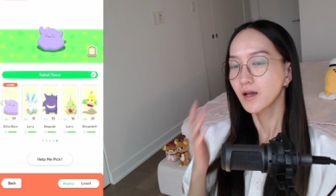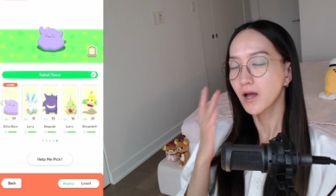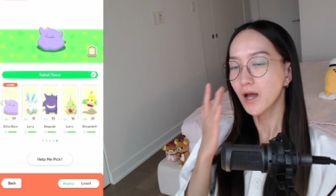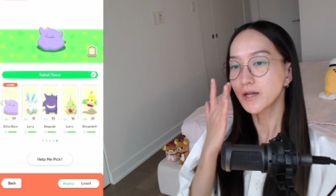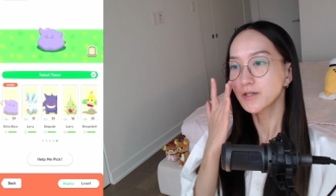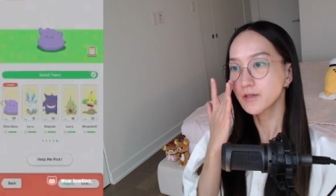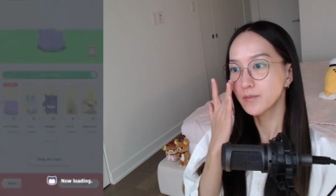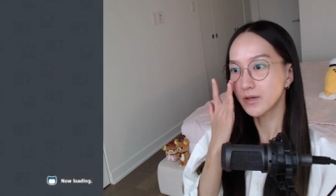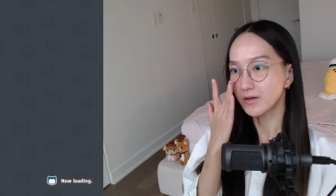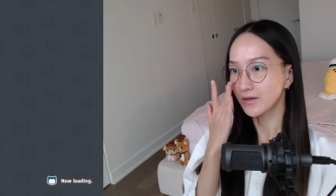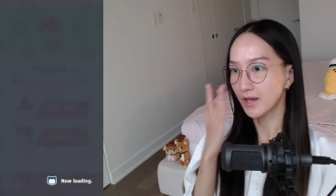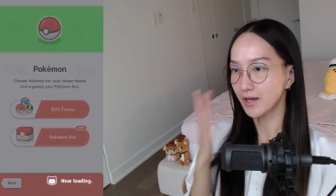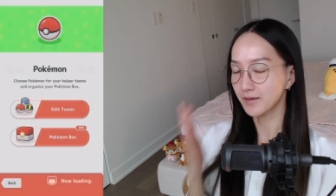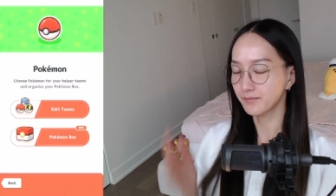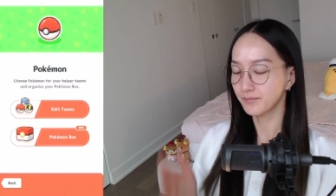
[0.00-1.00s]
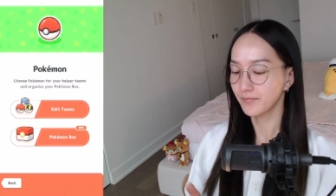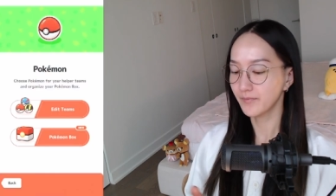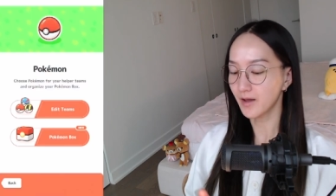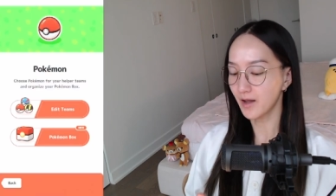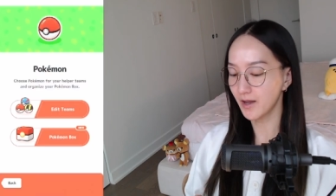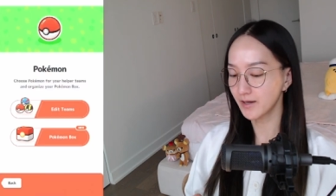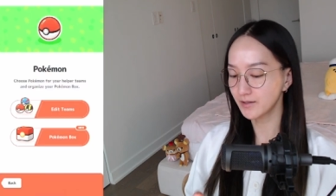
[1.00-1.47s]
I should be okay.
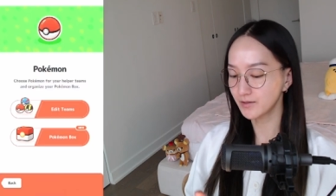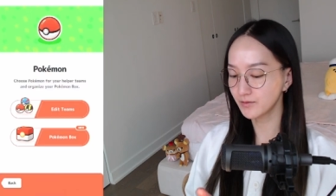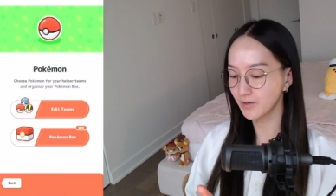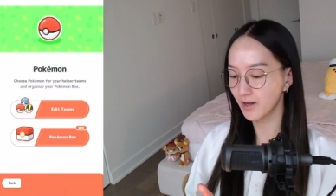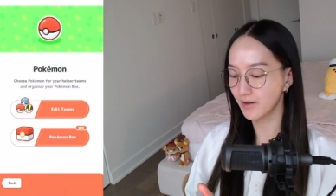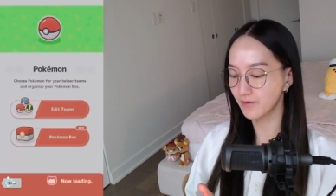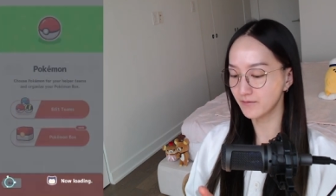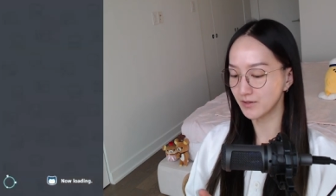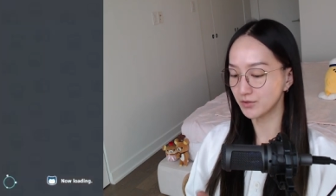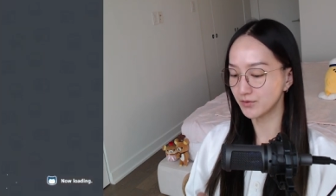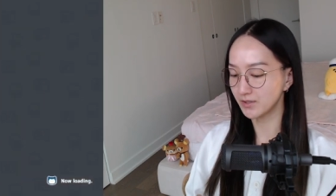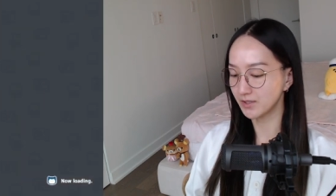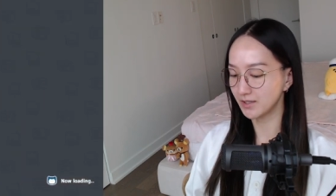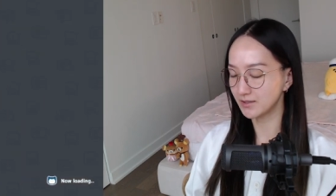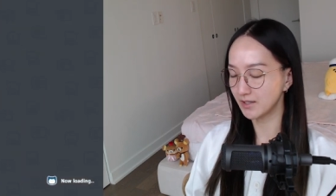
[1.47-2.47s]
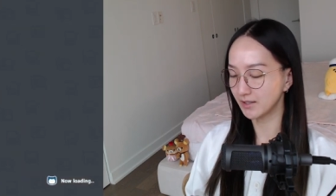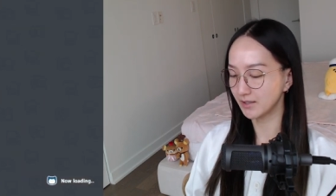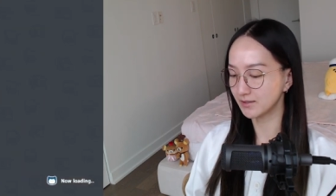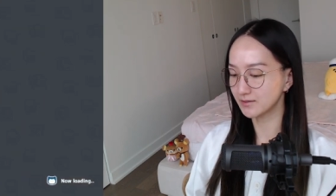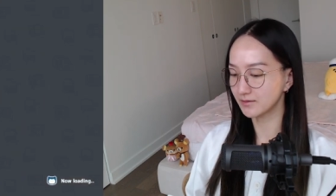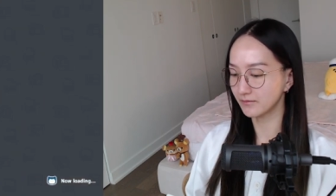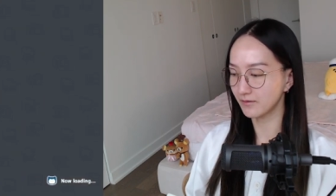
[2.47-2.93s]
I do have ingredient
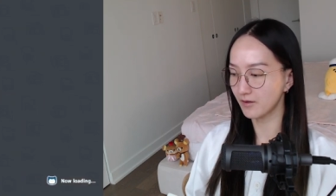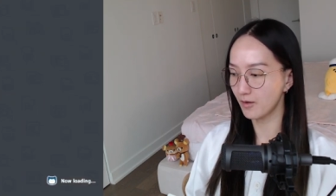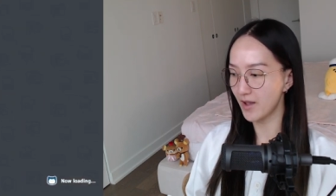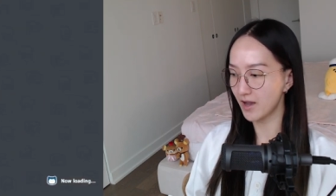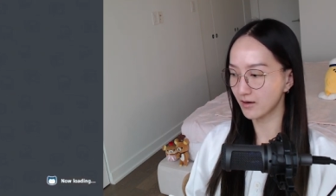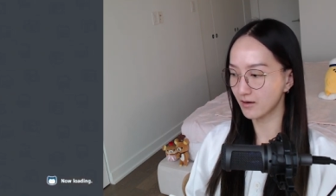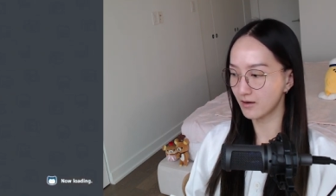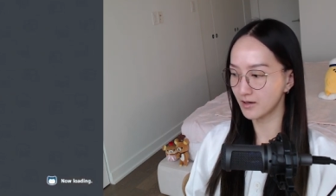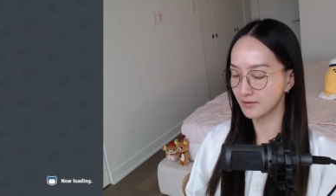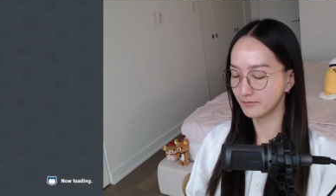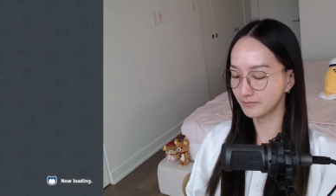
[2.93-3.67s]
tickets to fall back on.